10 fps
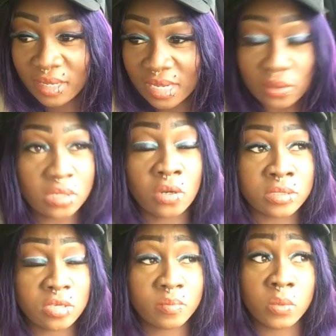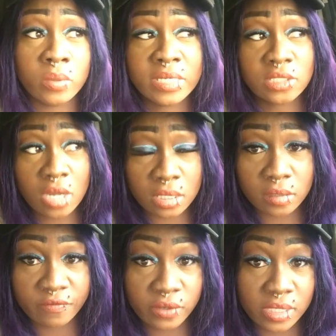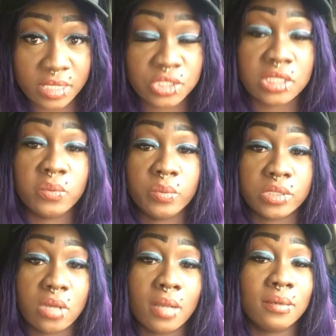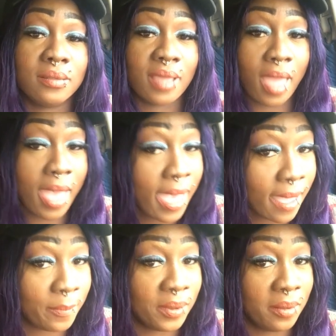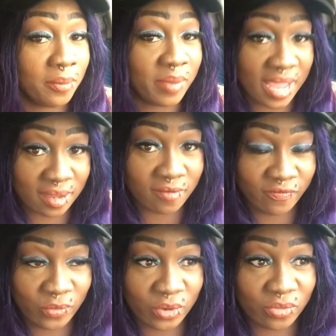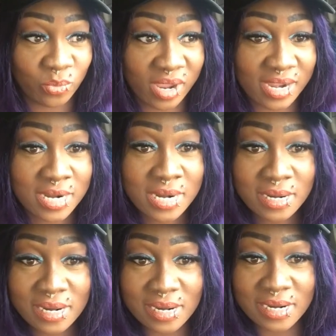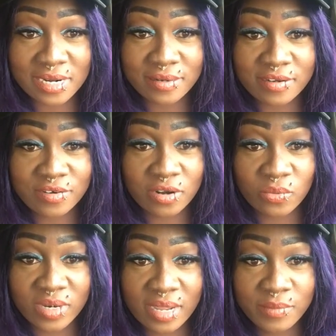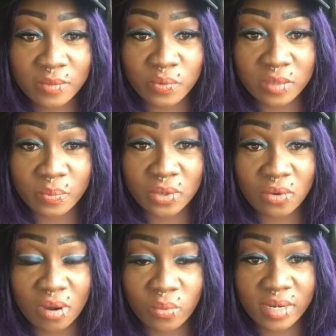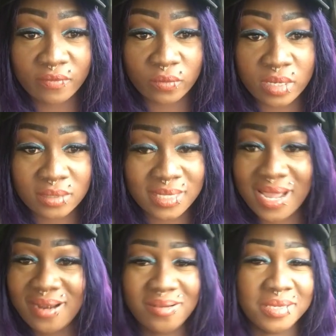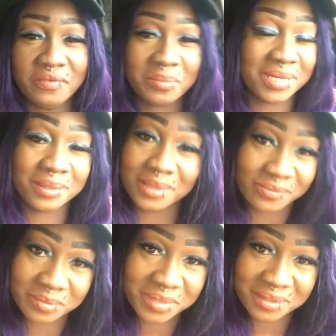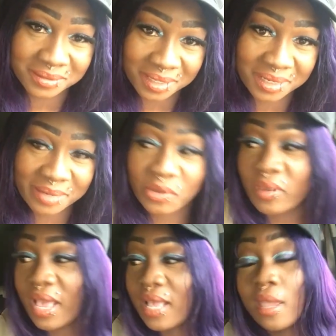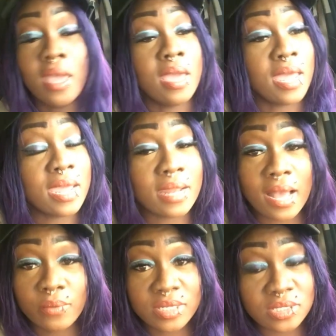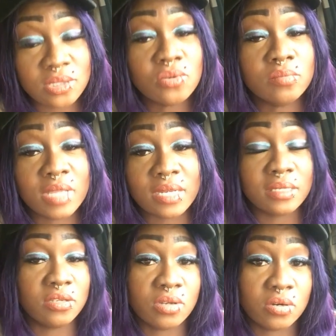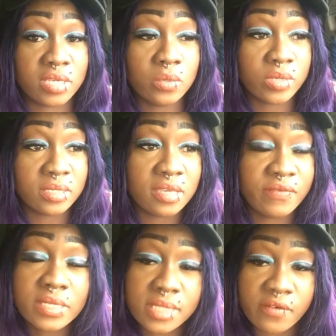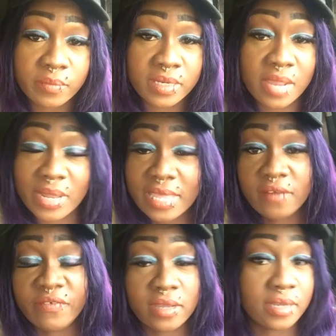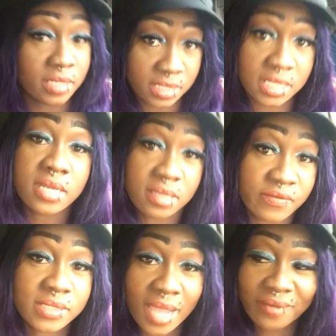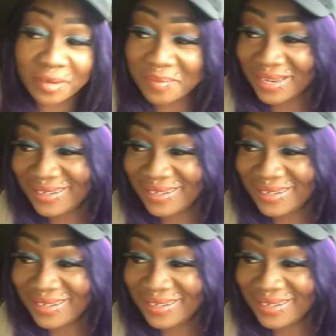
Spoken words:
We weren't talking on the phone initially. We were talking on the app back and forth, right? And, you know, when I meet people or whatever else, I don't give him my government name, okay? And I would assume that, you know, he wouldn't give his government name. I later found out he did give his government name.